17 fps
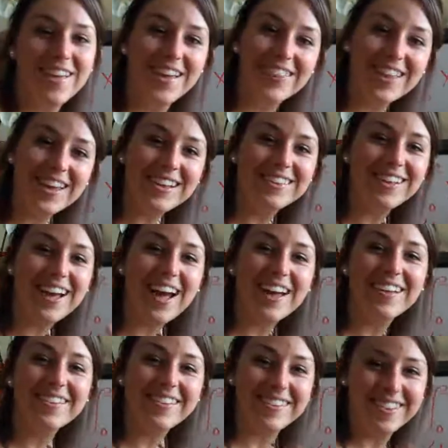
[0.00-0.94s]
Thanks
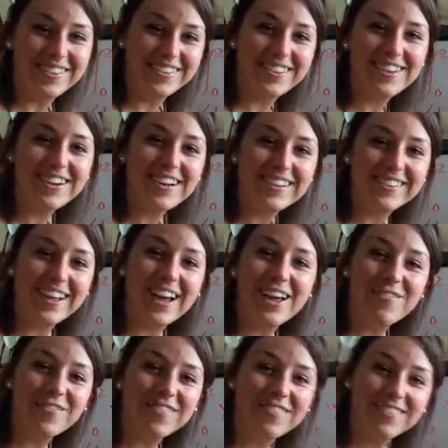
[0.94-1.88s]
guys! See you next
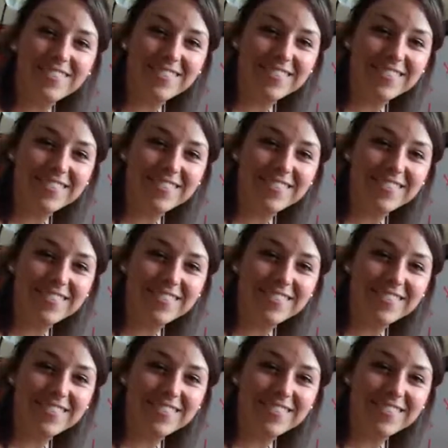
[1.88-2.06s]
time!